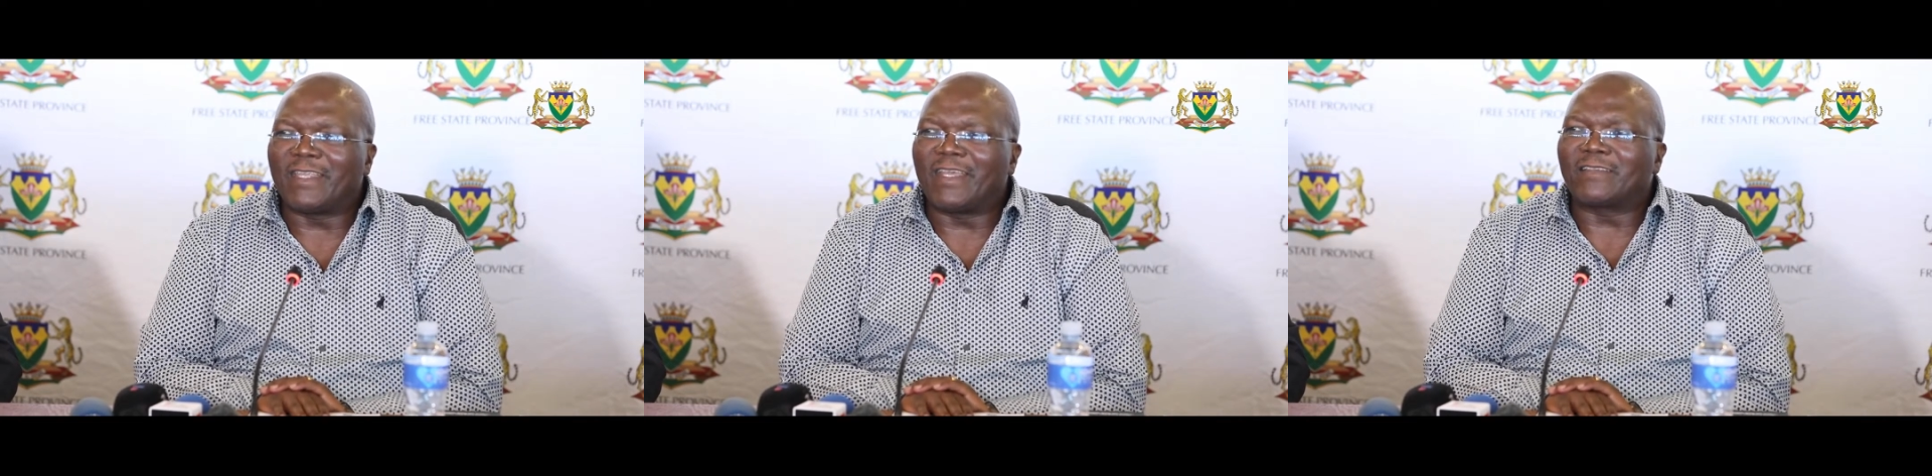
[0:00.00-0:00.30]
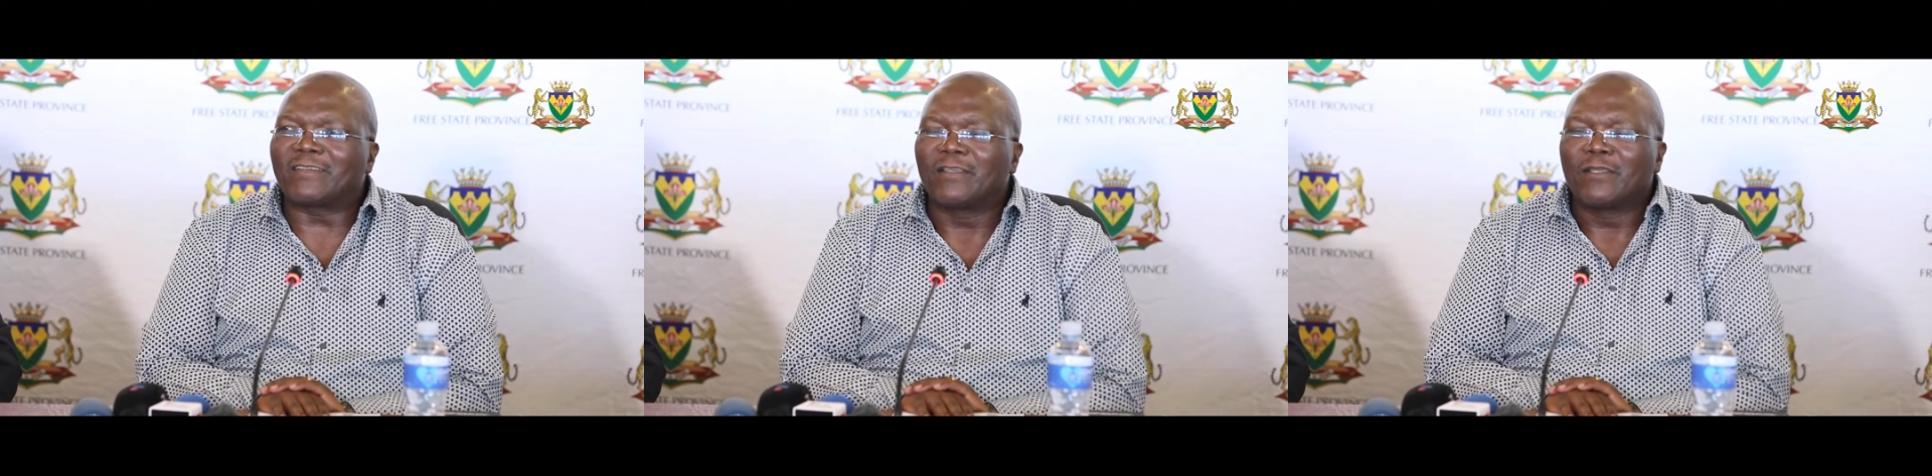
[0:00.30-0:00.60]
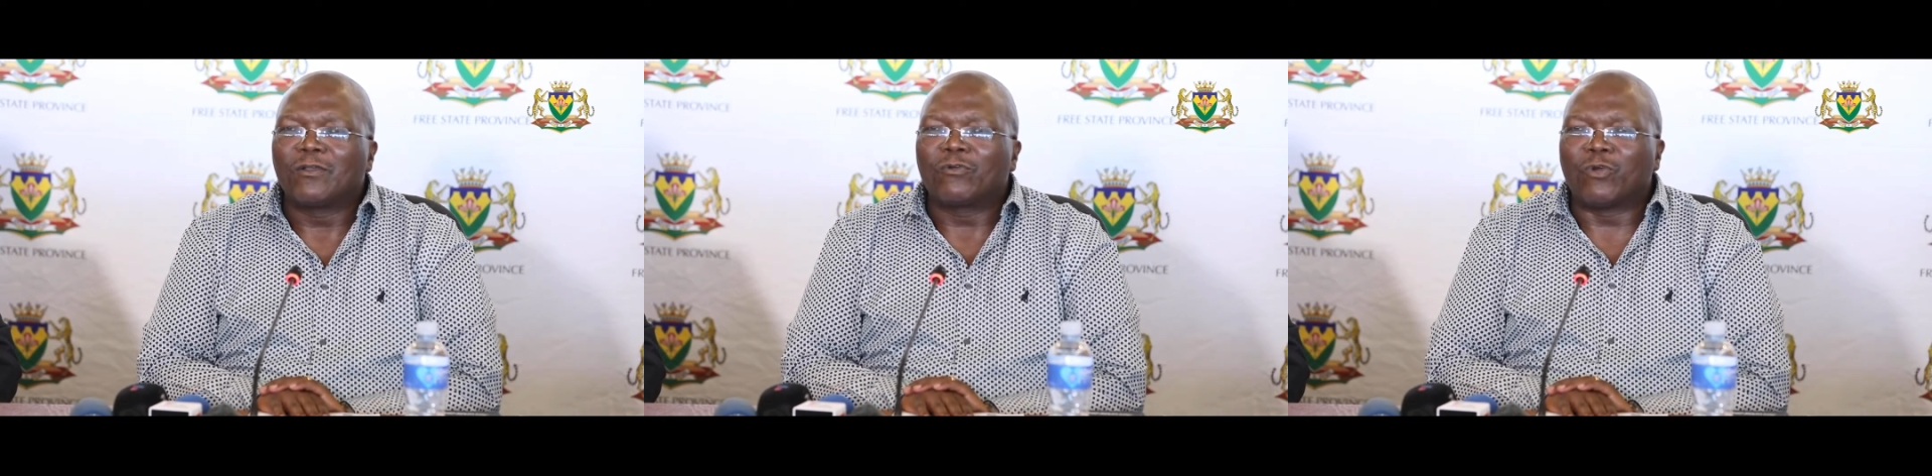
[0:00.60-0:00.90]
years
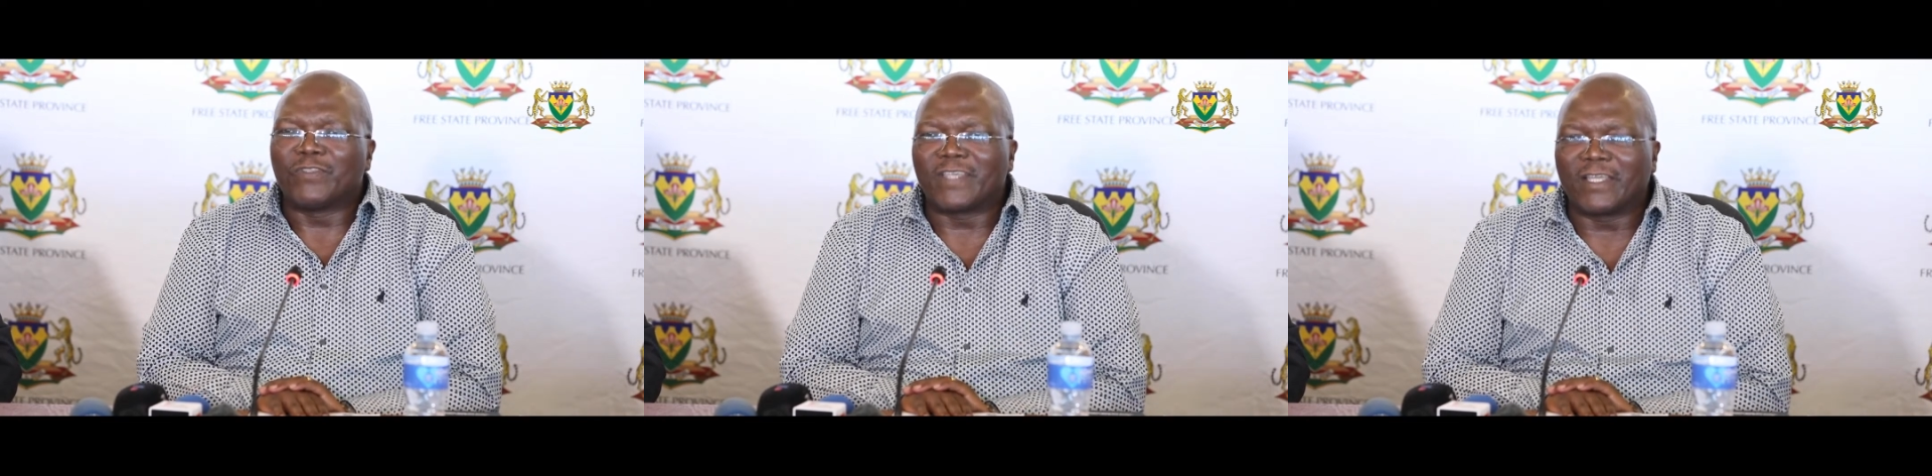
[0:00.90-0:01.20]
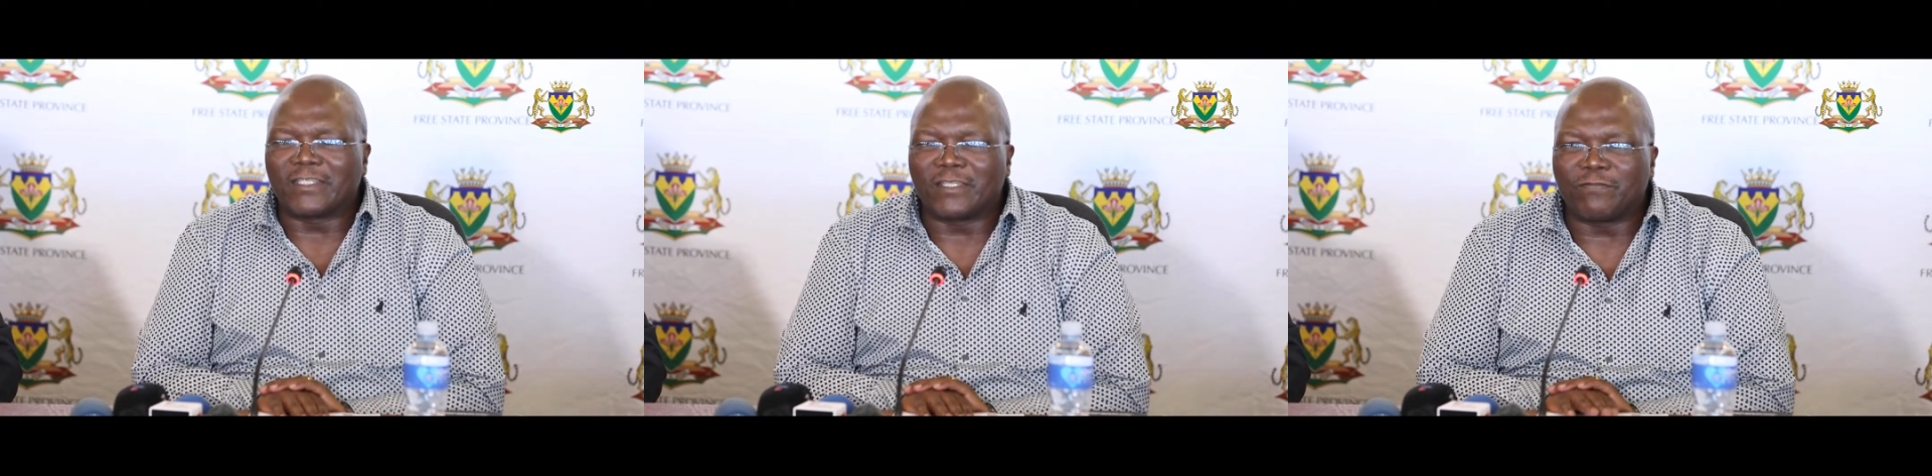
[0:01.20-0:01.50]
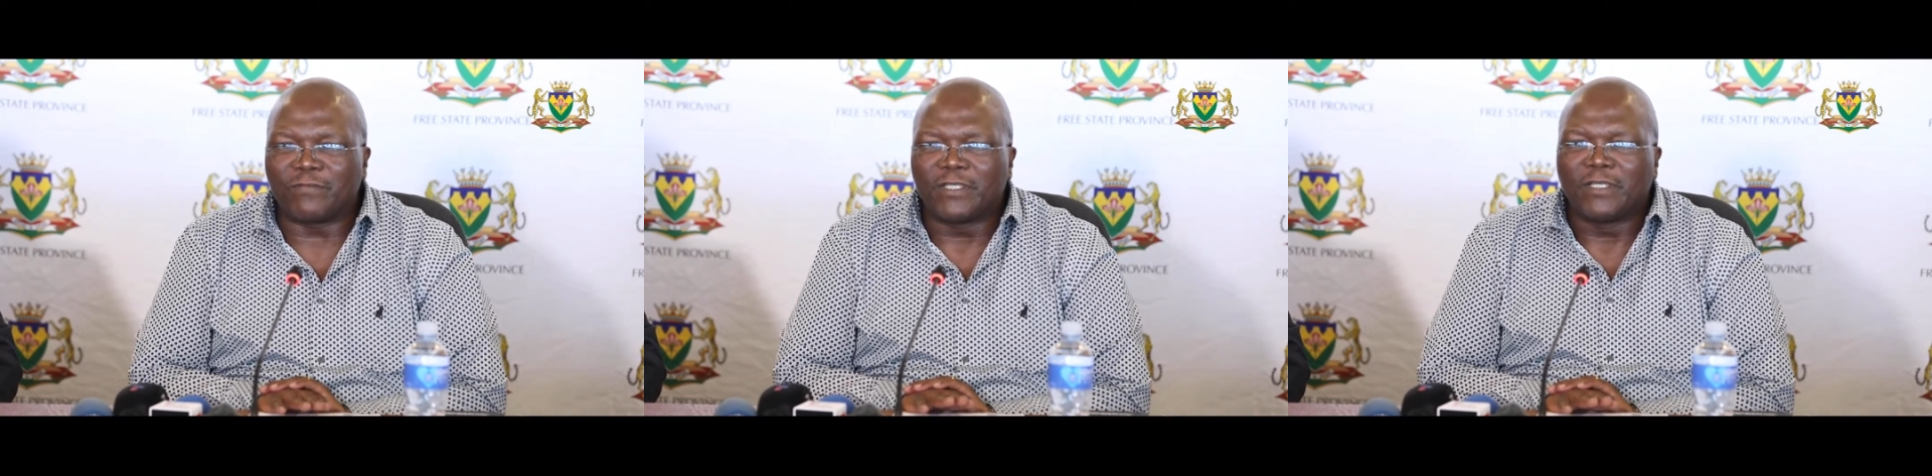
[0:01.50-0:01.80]

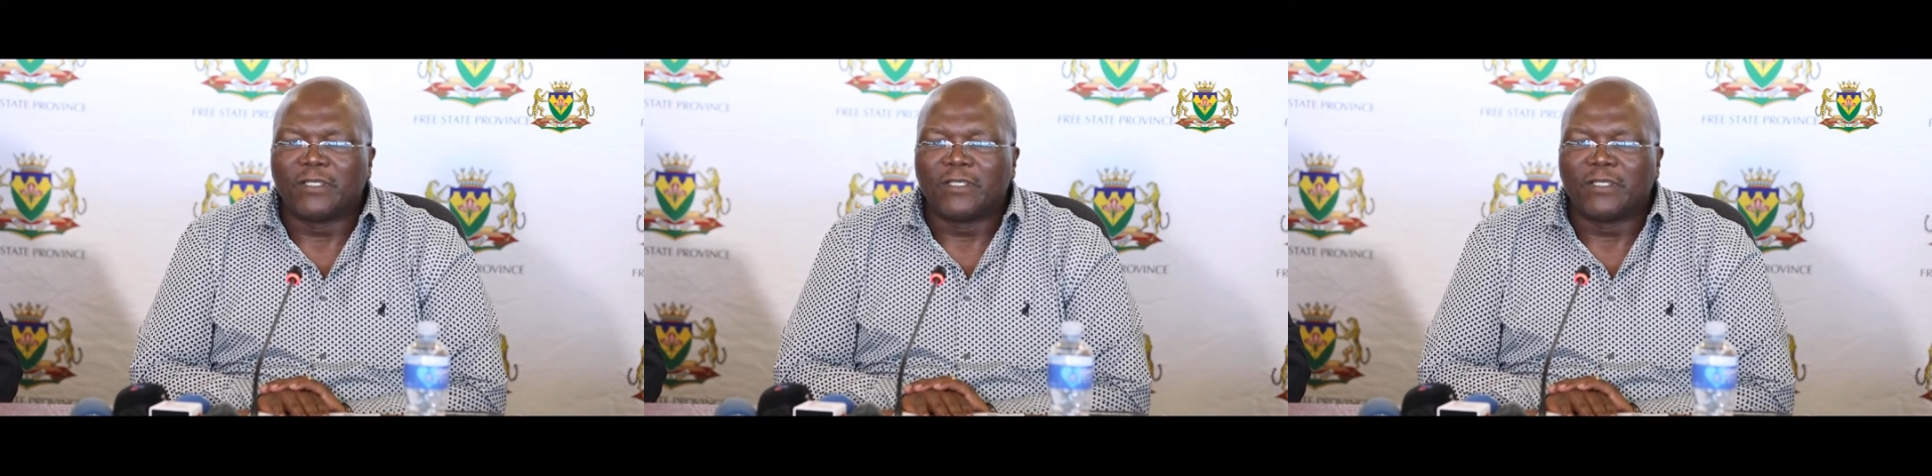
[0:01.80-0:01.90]
consecutively.